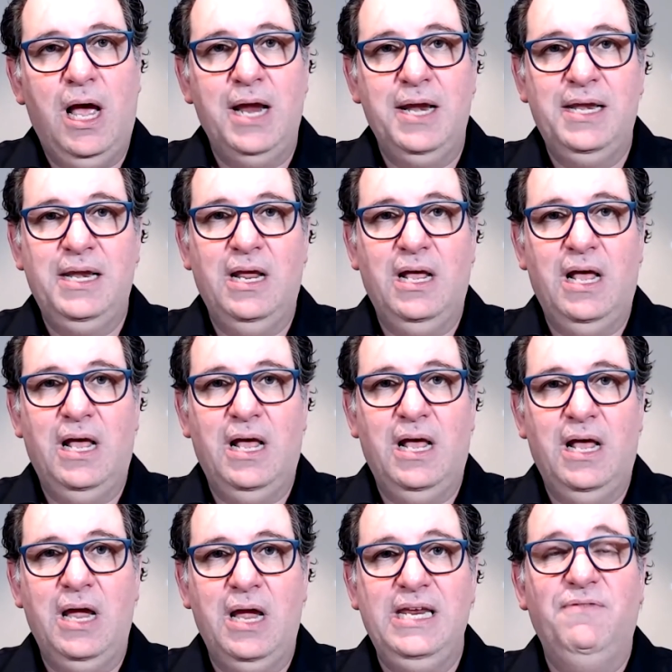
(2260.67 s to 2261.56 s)
I,
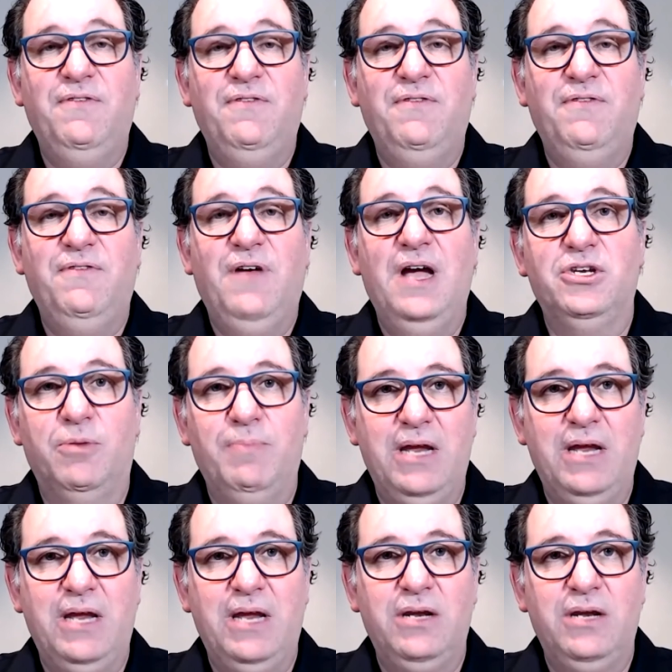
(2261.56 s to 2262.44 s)
I need to find the
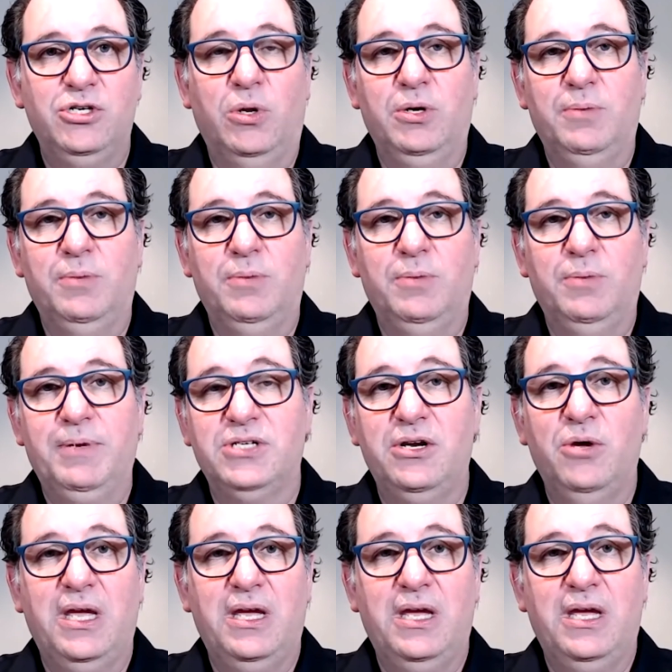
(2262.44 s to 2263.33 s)
domain controller
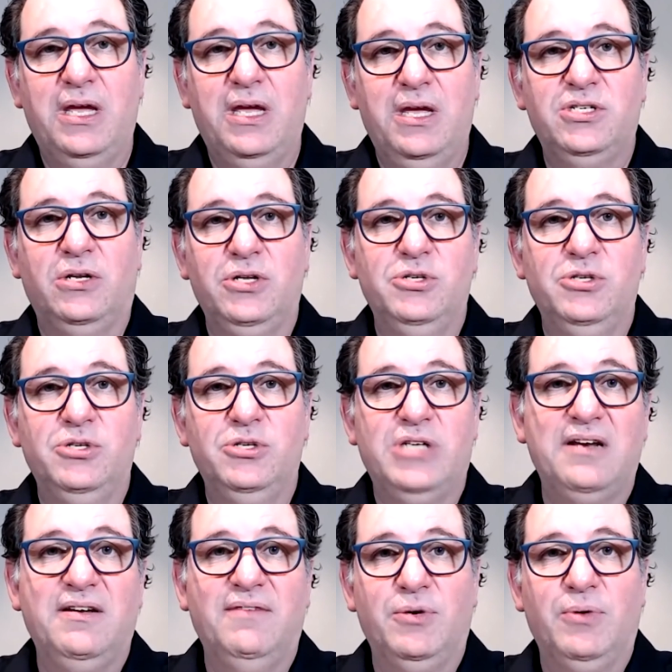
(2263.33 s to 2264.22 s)
because I know they still
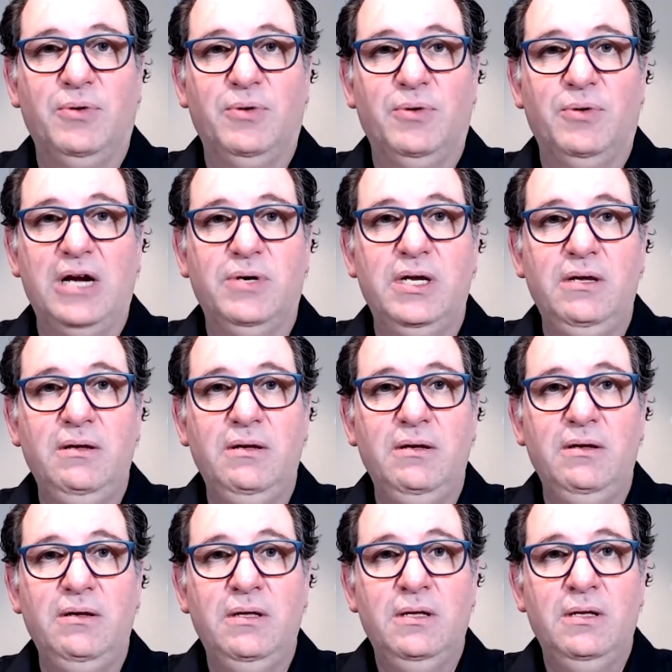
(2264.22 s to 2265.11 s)
use Active
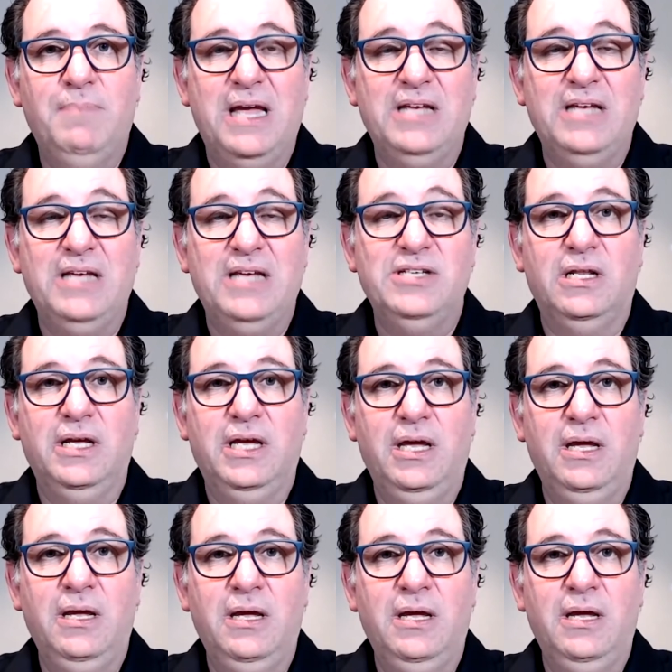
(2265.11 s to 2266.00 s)
Directory.
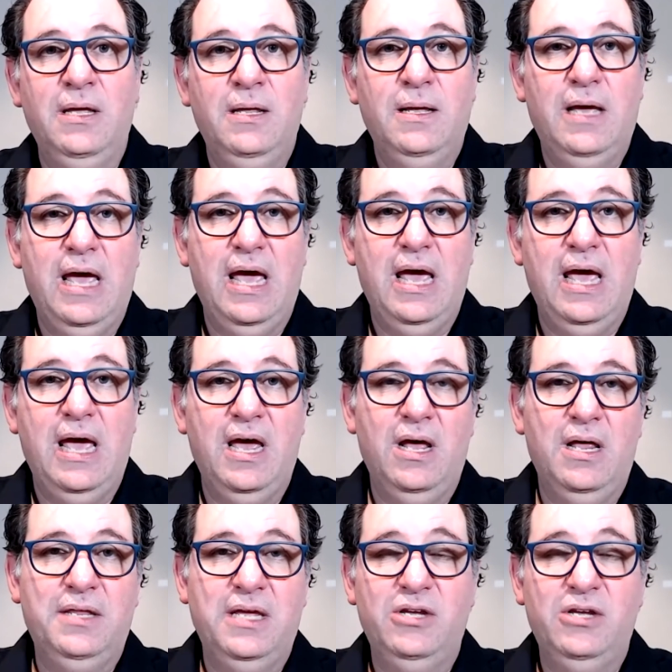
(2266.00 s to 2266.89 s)
Basically,
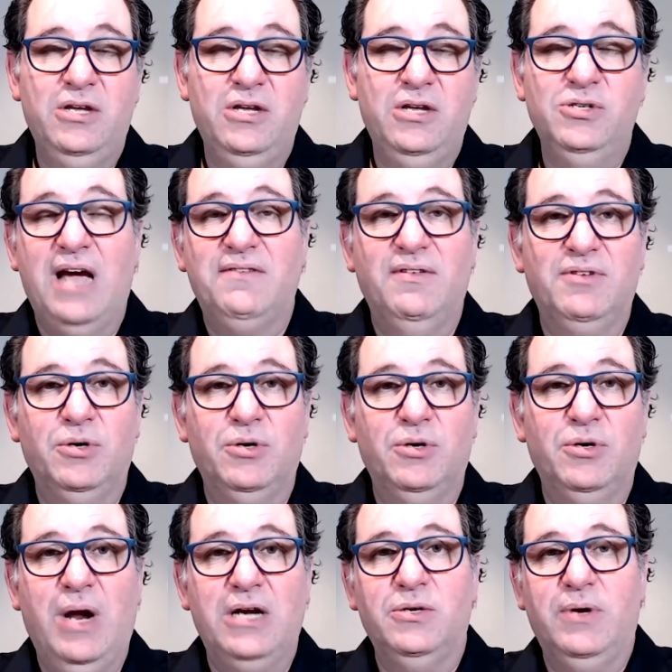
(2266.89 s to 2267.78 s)
uh, they use Active
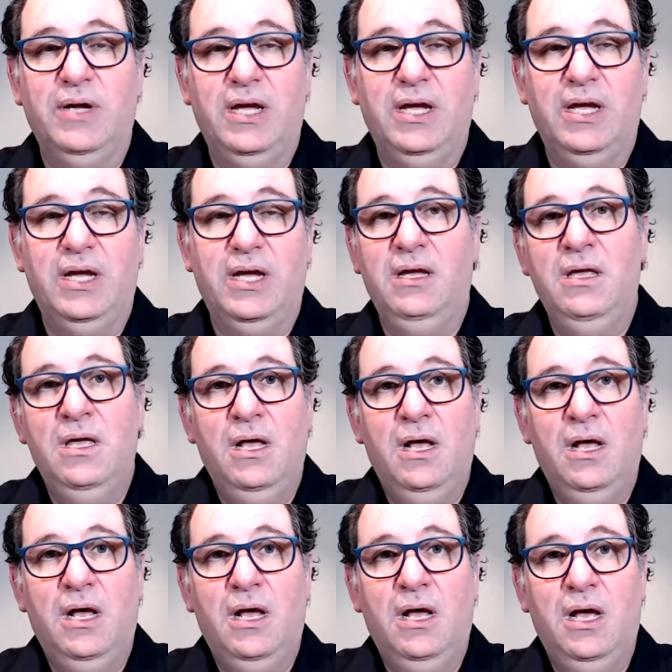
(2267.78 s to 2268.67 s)
Directory
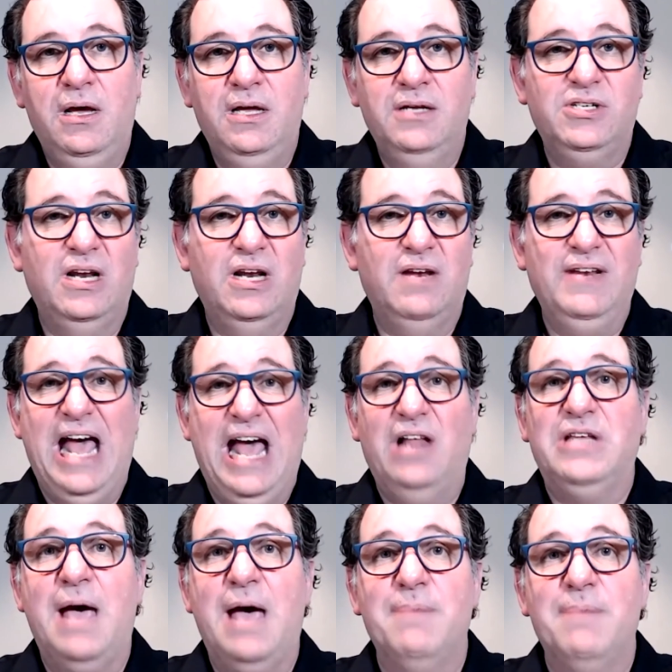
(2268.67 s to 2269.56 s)
uh, instead of
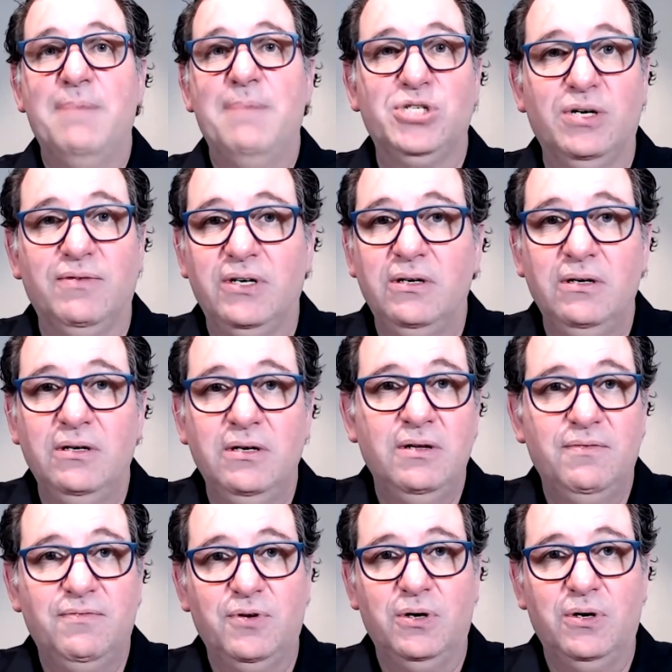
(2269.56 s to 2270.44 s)
an L D A P
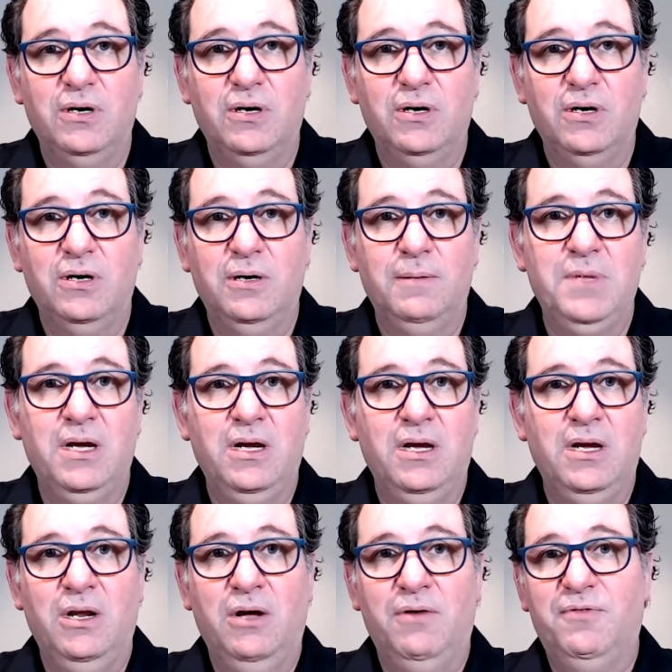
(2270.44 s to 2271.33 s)
server for,
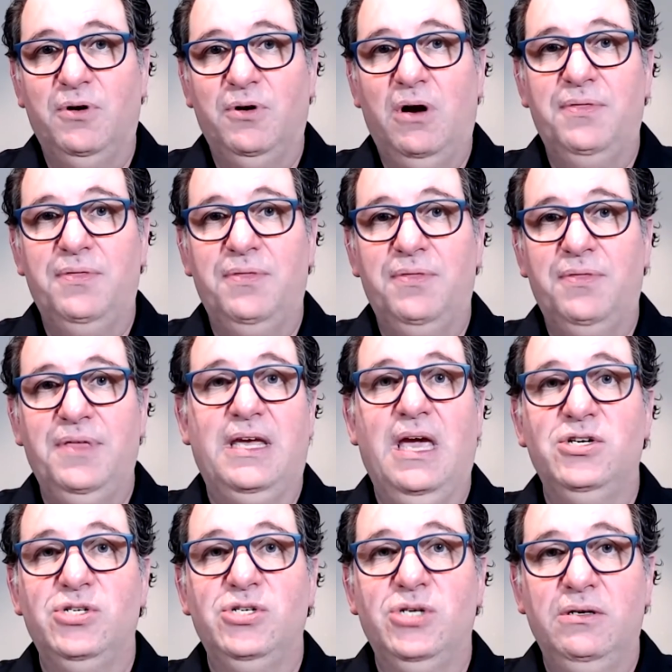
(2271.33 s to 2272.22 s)
you know, for
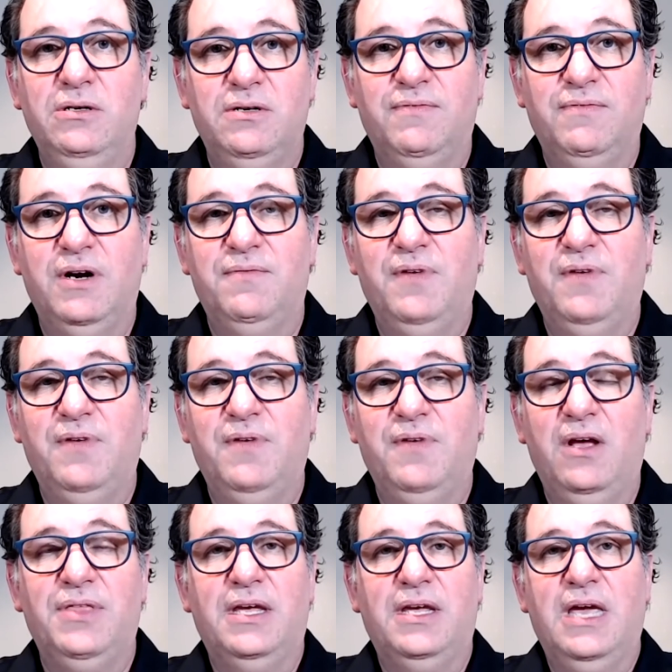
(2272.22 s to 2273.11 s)
authentication, to
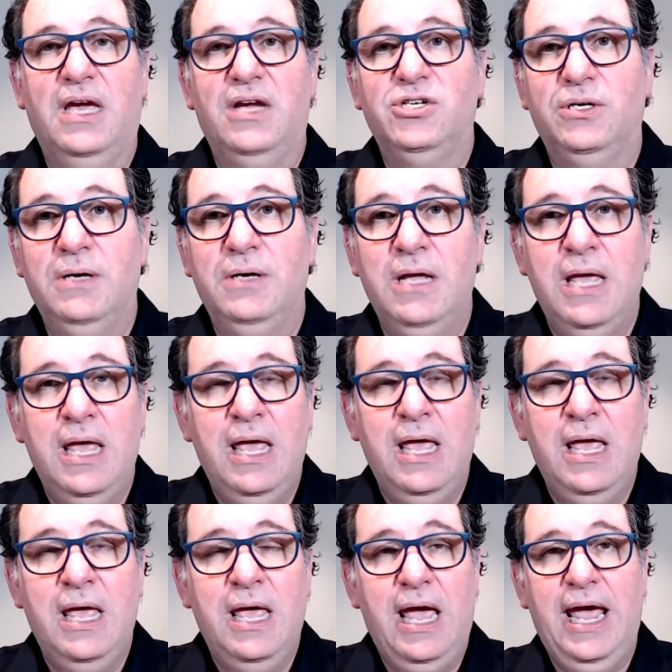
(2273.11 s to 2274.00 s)
verify authentication.
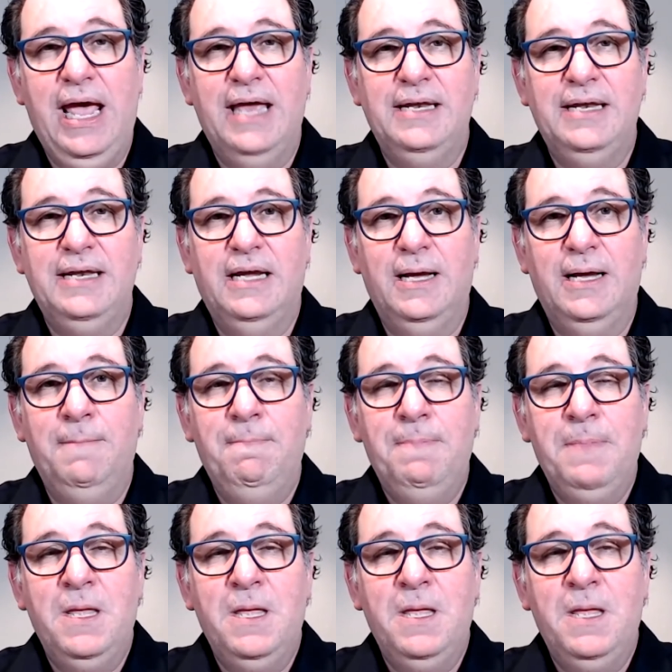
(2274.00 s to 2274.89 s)
And uh,
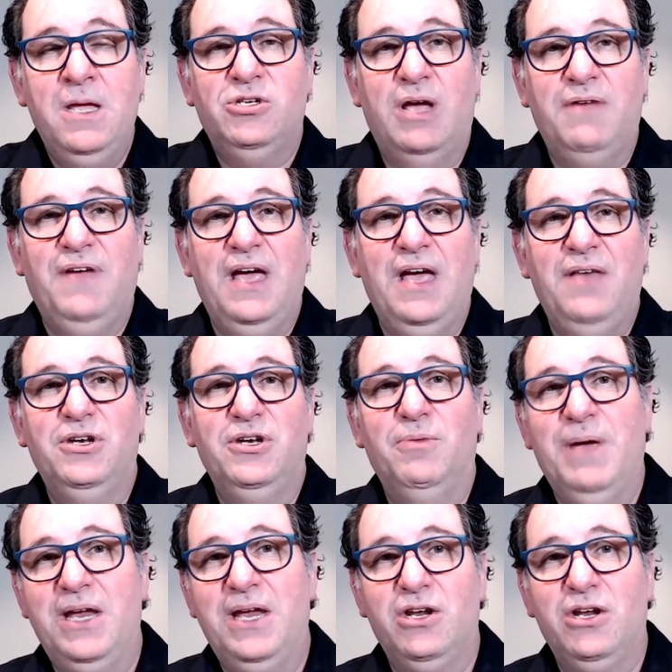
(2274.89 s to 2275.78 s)
so I found the
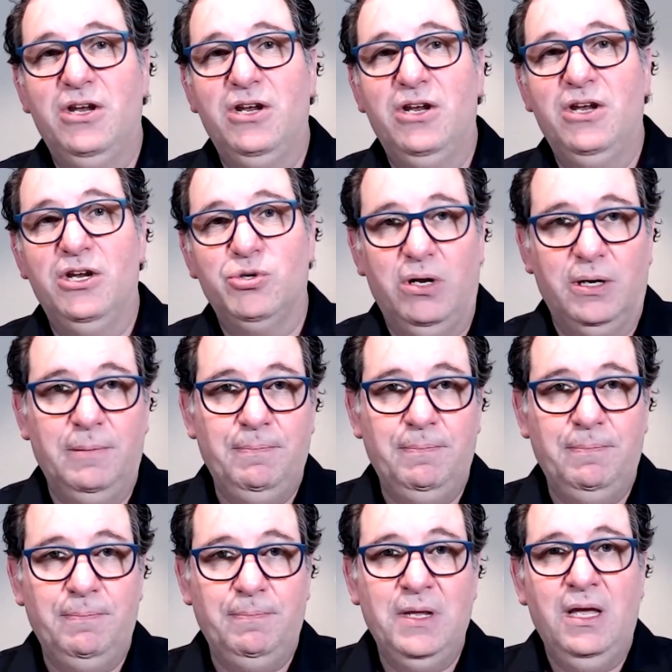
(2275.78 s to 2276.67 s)
domain
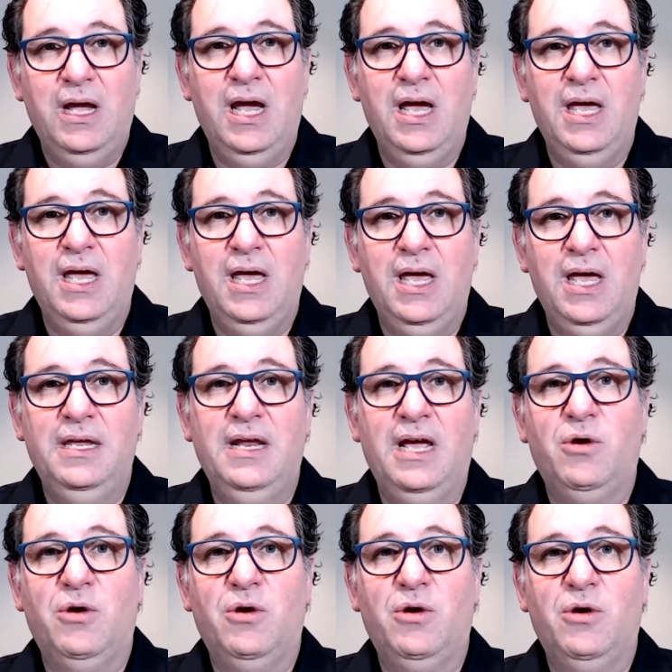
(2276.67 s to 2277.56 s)
controller, and
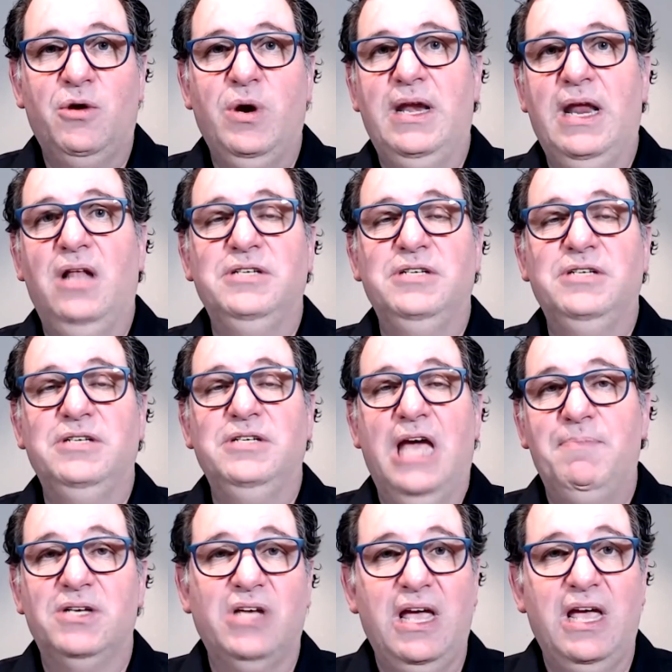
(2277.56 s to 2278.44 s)
then I queried L D
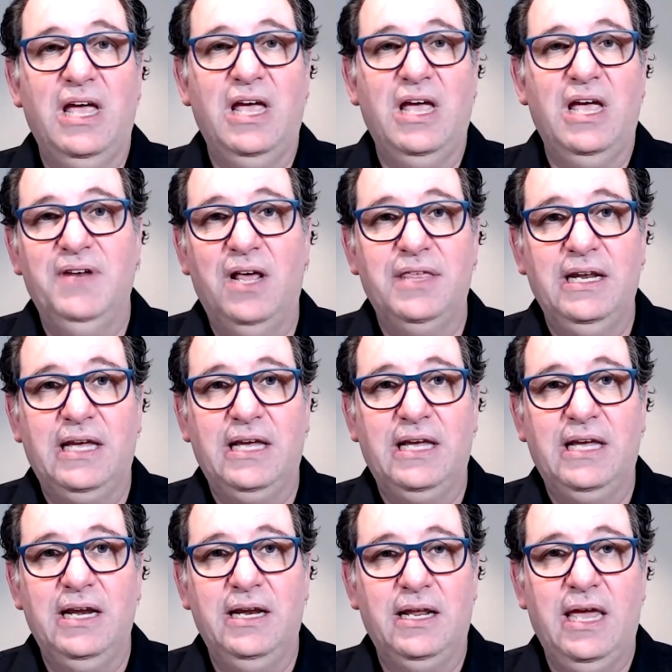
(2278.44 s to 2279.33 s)
A P because I have an
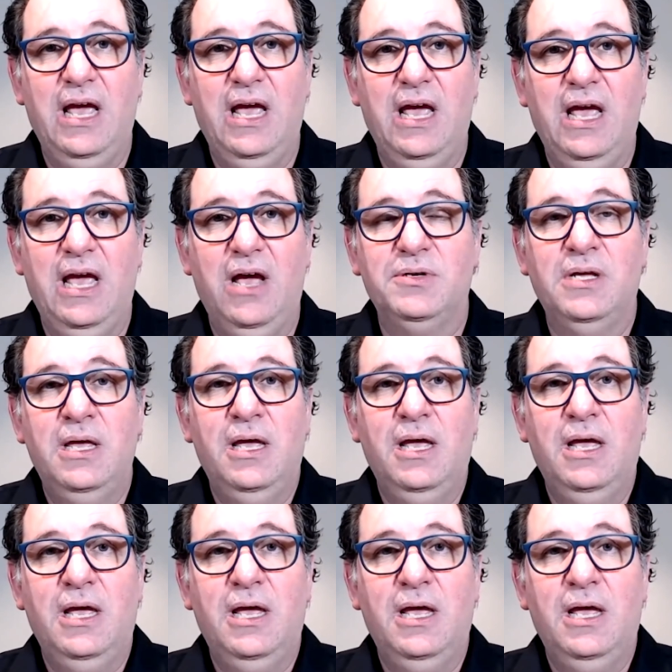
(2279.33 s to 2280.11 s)
authenticated account.